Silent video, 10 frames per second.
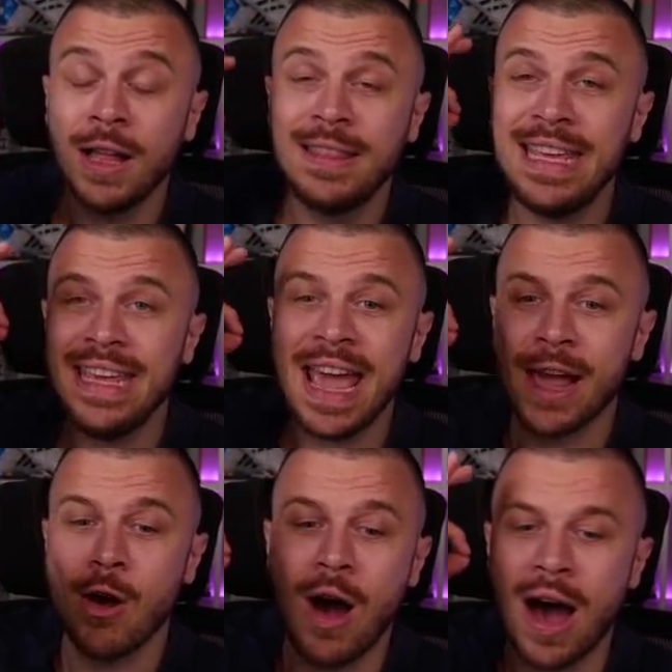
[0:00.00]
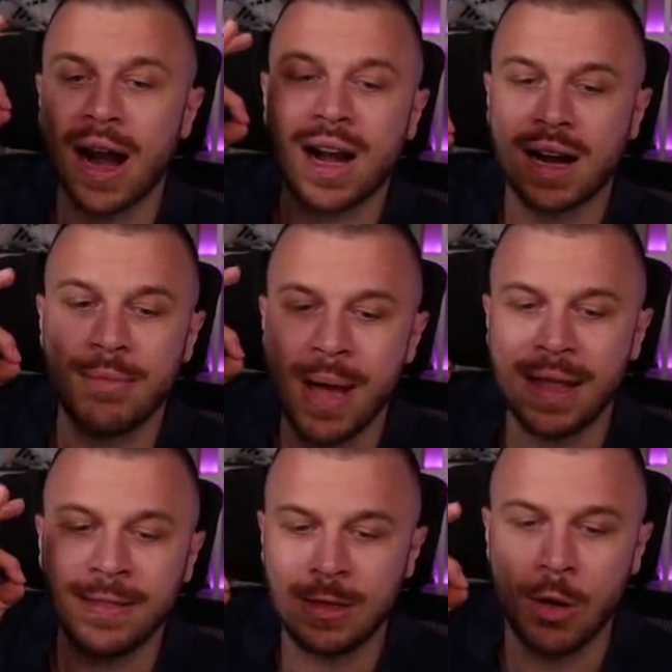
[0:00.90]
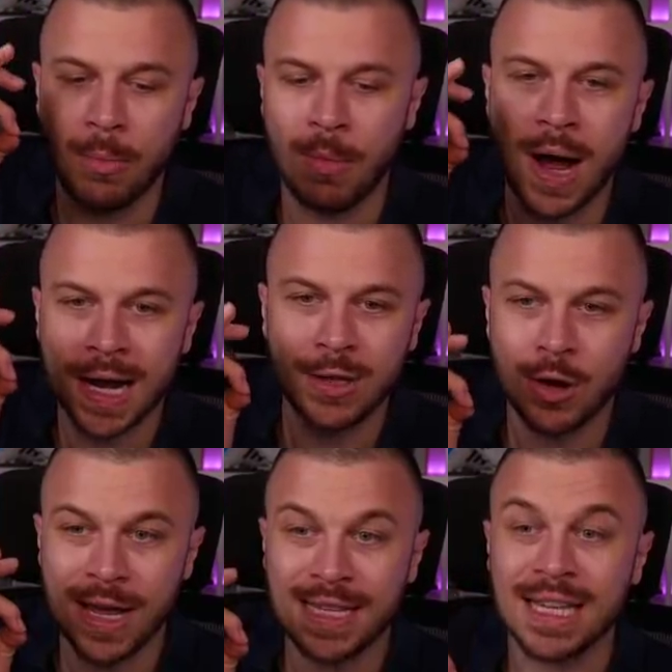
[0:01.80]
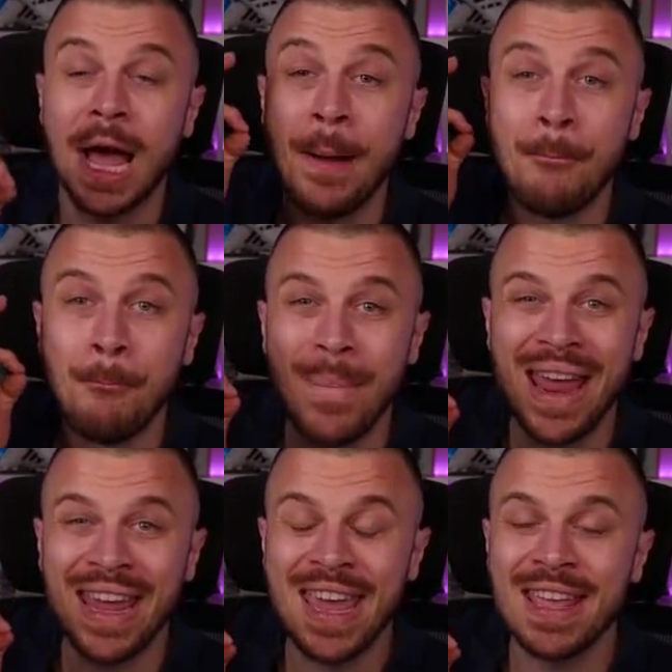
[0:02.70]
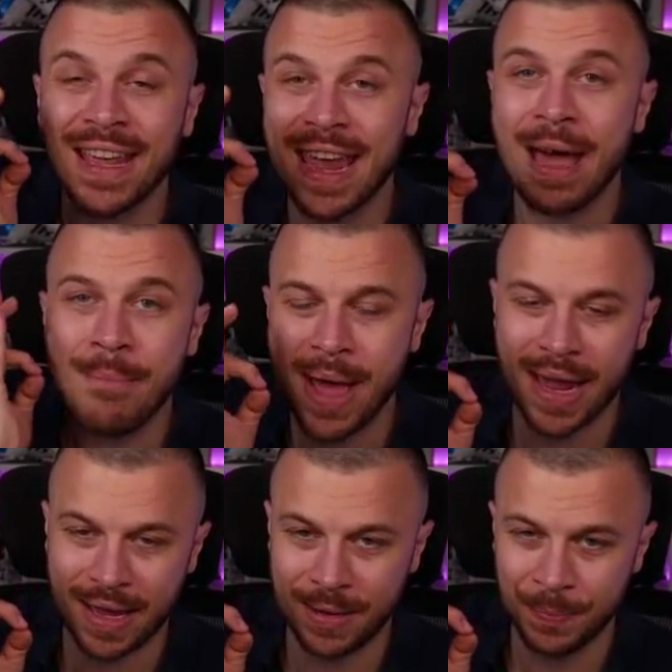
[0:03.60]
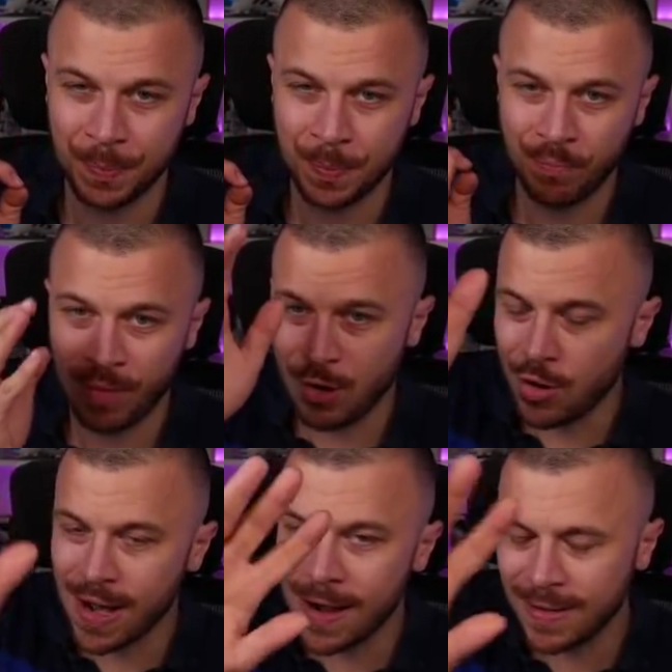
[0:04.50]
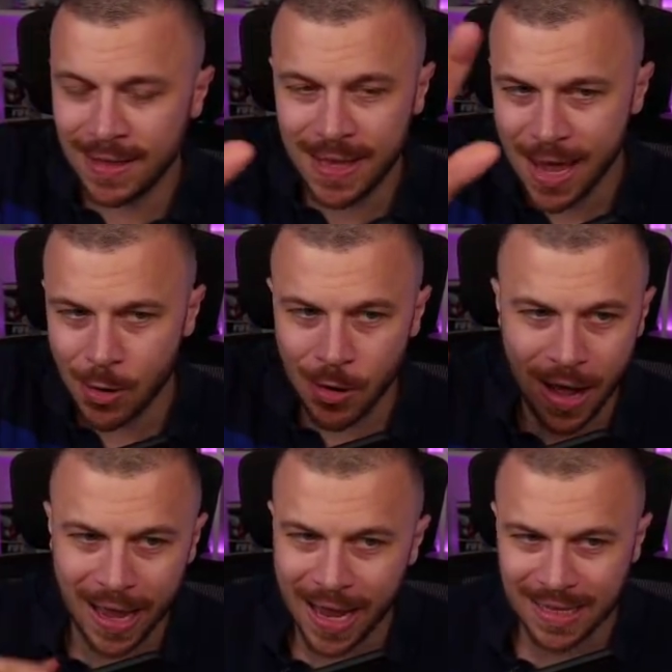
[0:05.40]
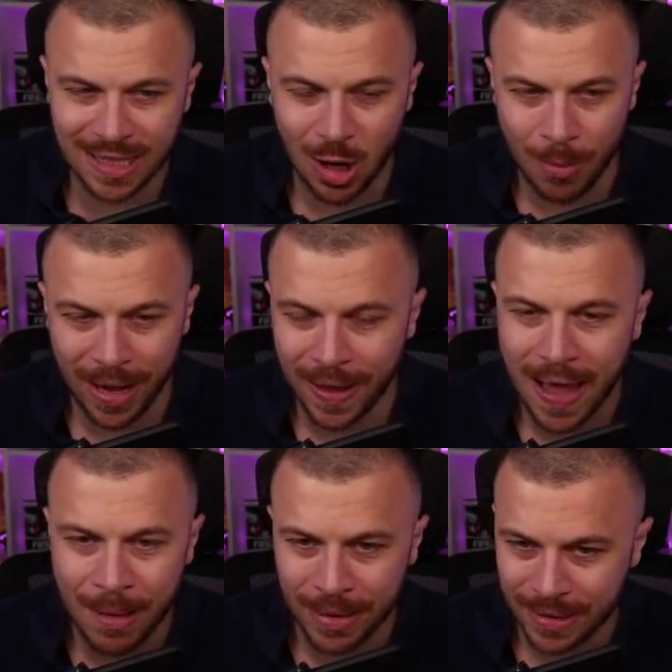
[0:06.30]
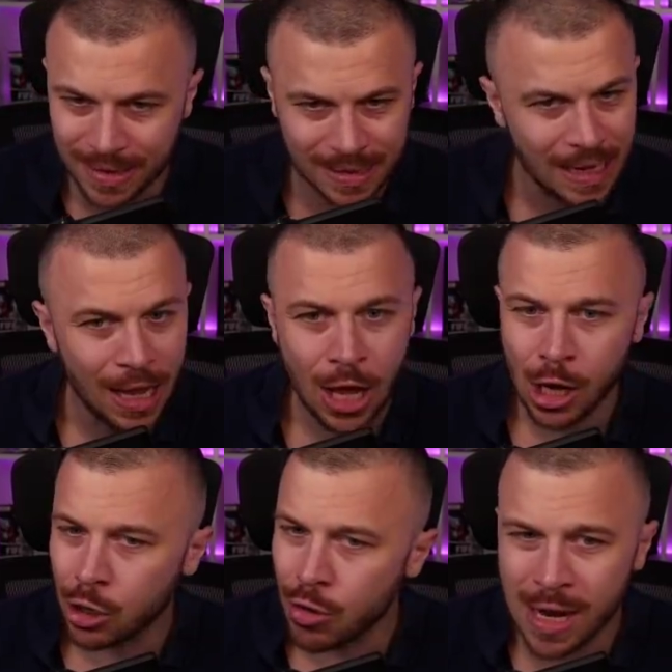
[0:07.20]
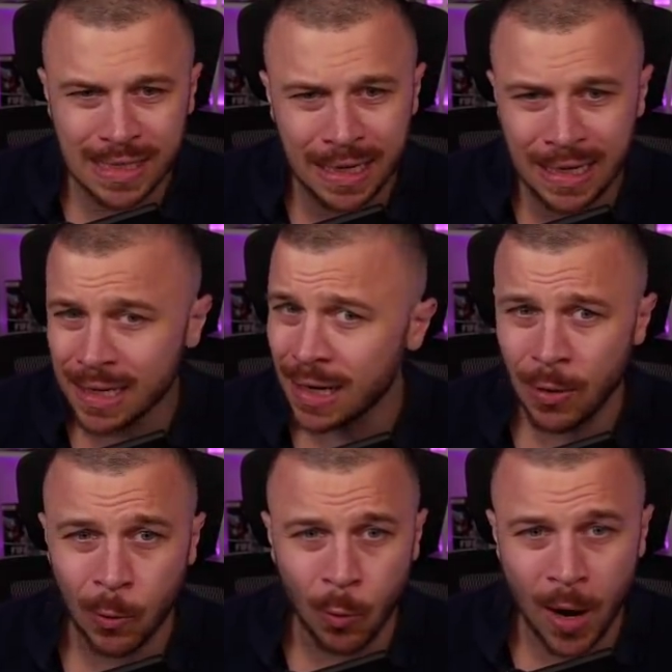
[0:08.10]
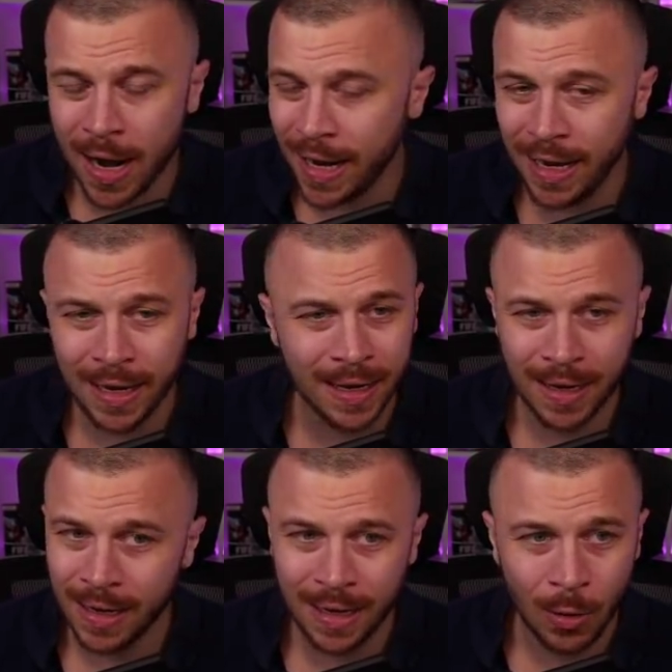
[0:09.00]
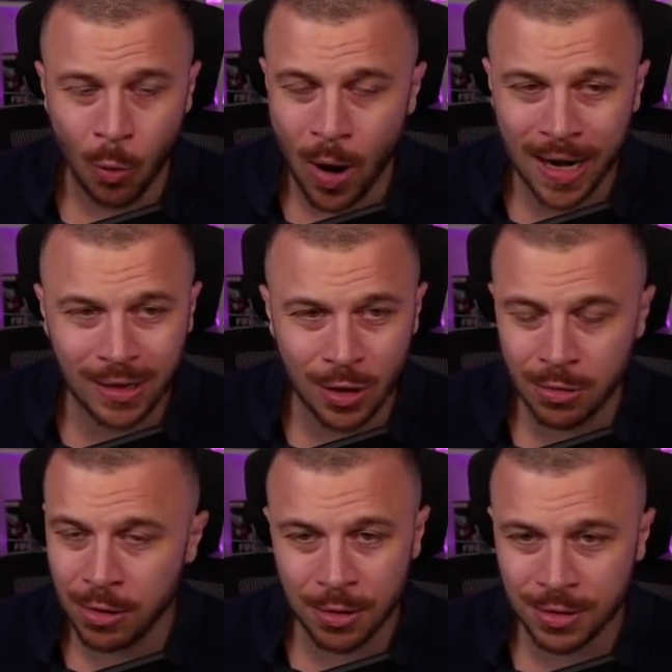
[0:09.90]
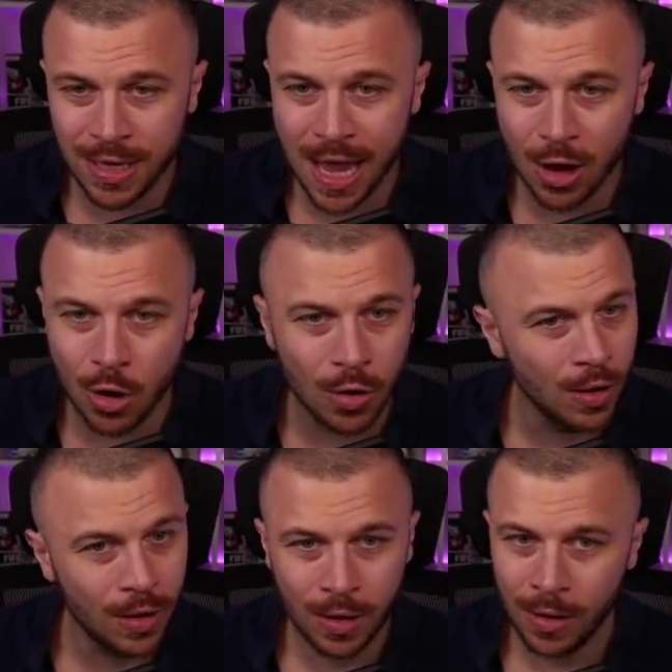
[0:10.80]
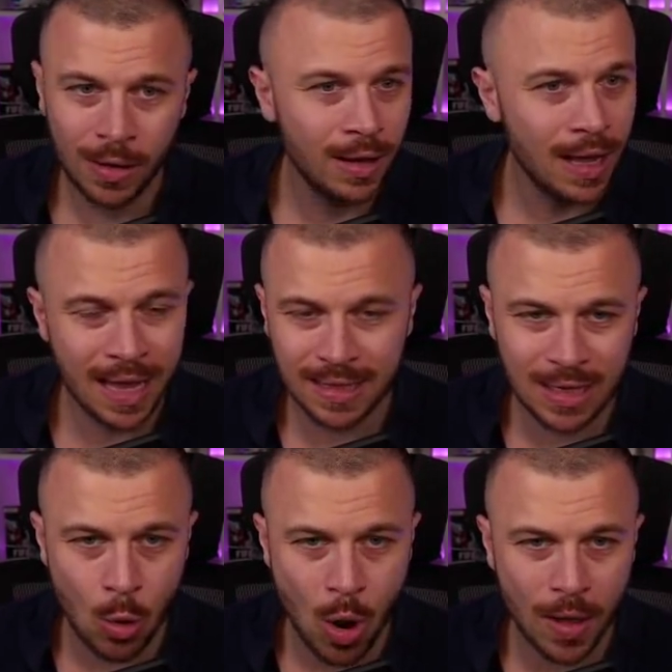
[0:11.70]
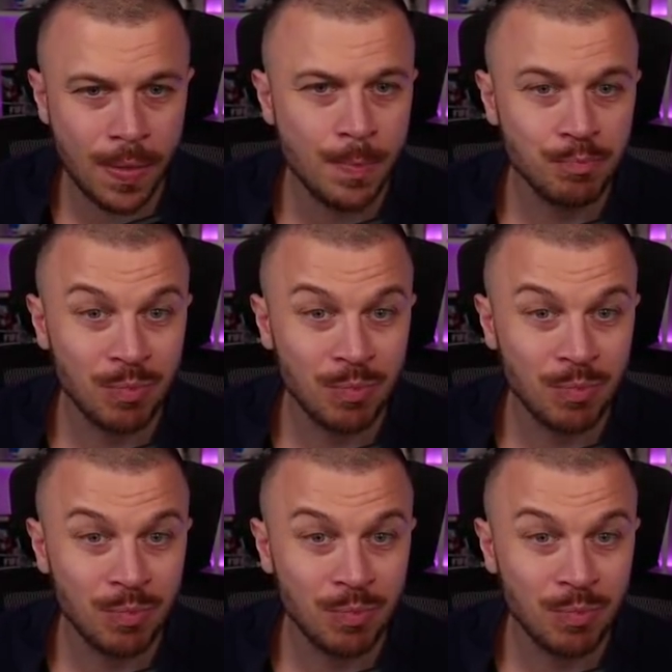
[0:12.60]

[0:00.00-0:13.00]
Diego Armando Maradona is making a comeback. Regarding Diego, I got so many comments. Krasi, why, why don't you use Diego, and so on.